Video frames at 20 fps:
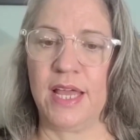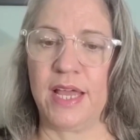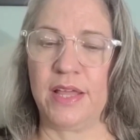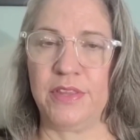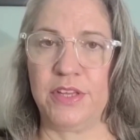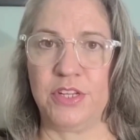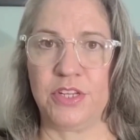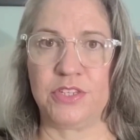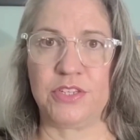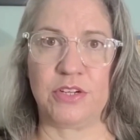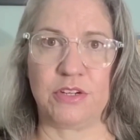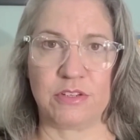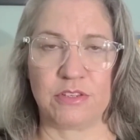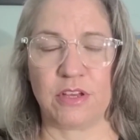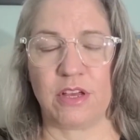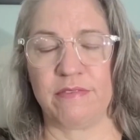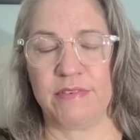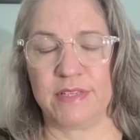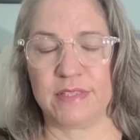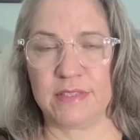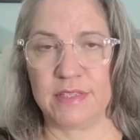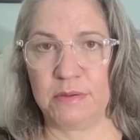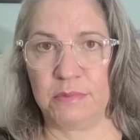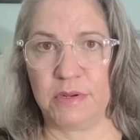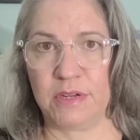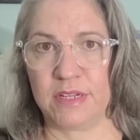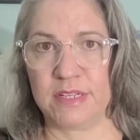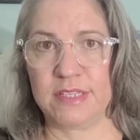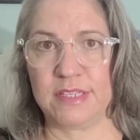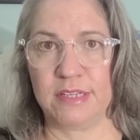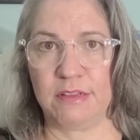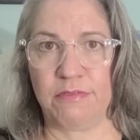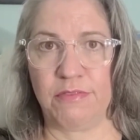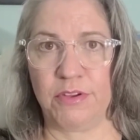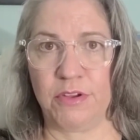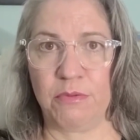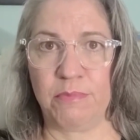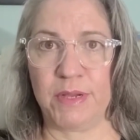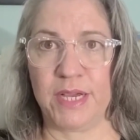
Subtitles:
And the desserts obviously were not seafood.